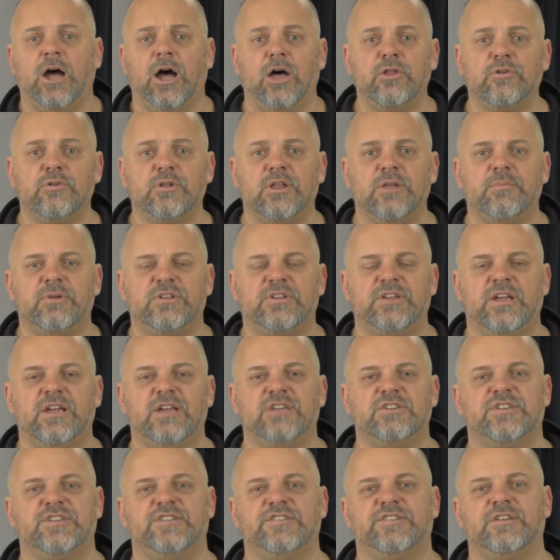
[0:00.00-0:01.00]
Other
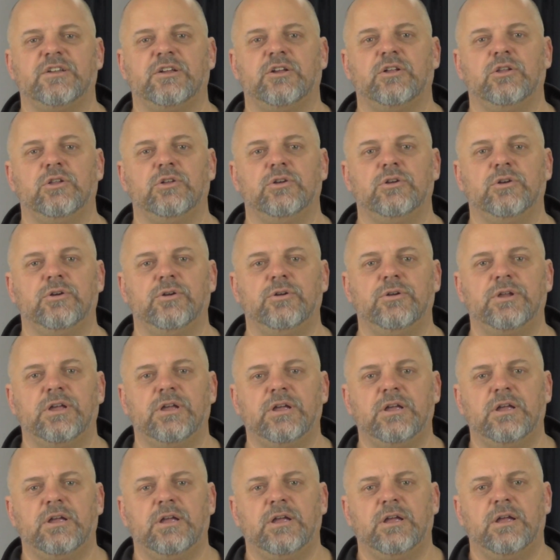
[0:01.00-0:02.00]
limitations include
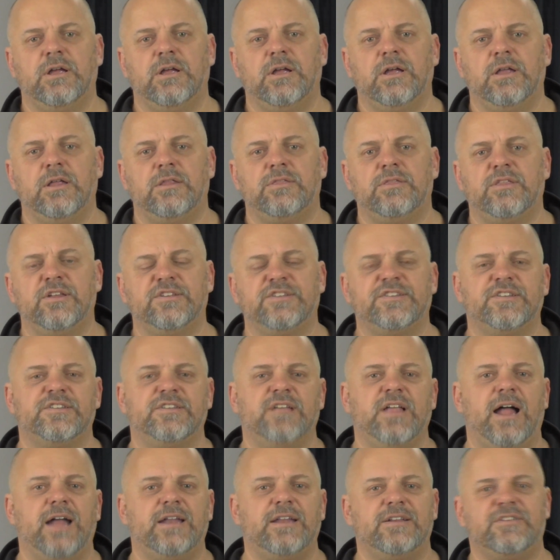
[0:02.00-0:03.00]
this is
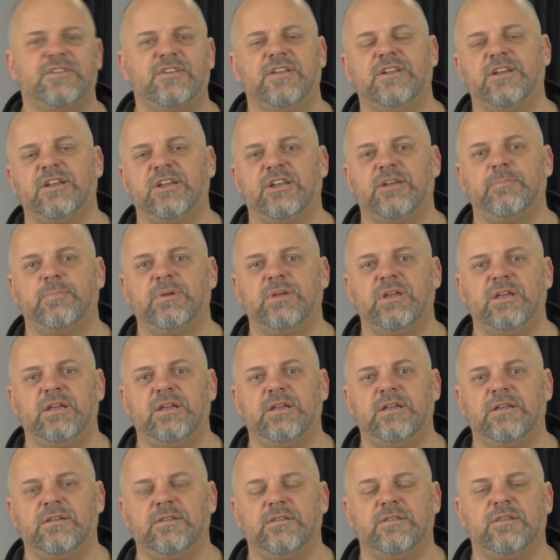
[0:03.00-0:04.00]
not intended to
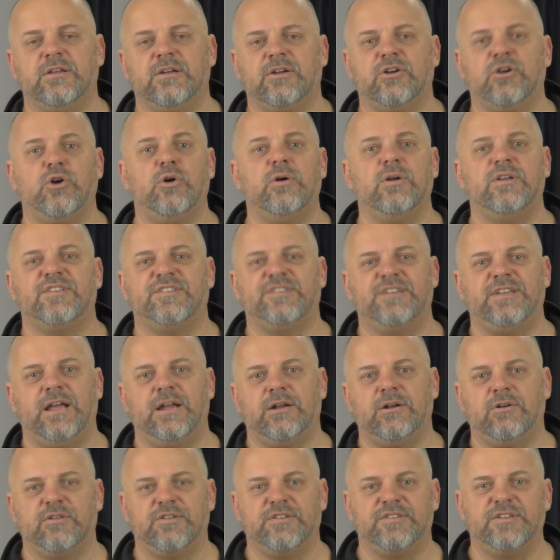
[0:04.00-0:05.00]
be, the current
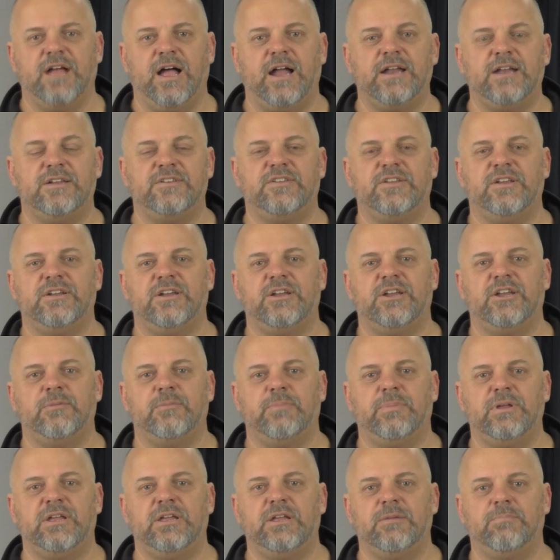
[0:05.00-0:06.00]
standard is not intended
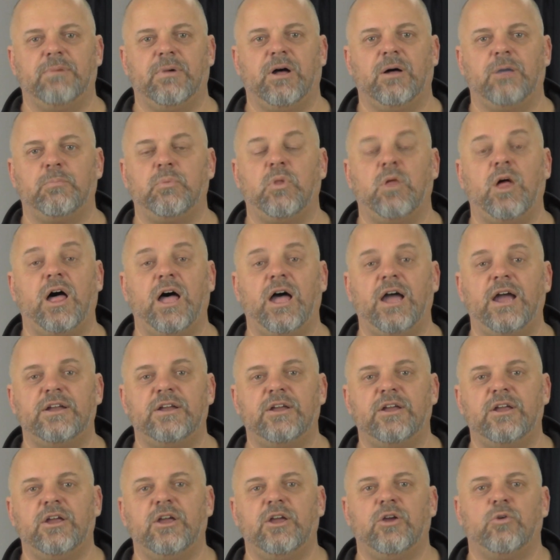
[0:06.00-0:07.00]
to be
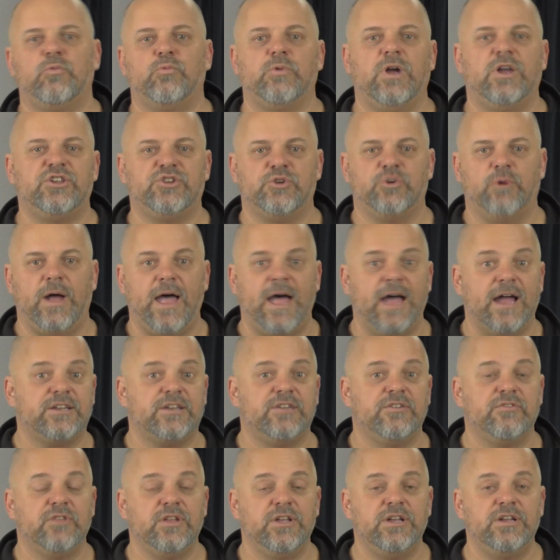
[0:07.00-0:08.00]
applied
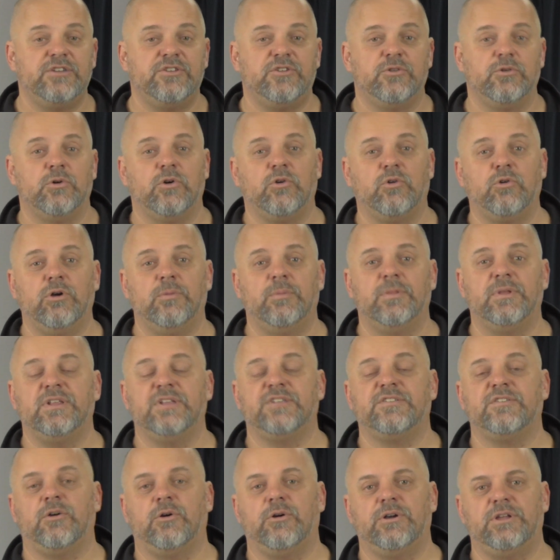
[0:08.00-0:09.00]
retroactively to equipment
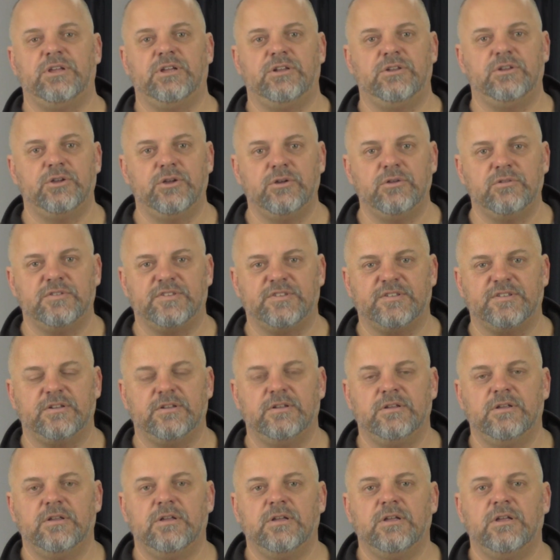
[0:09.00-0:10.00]
that's already in use.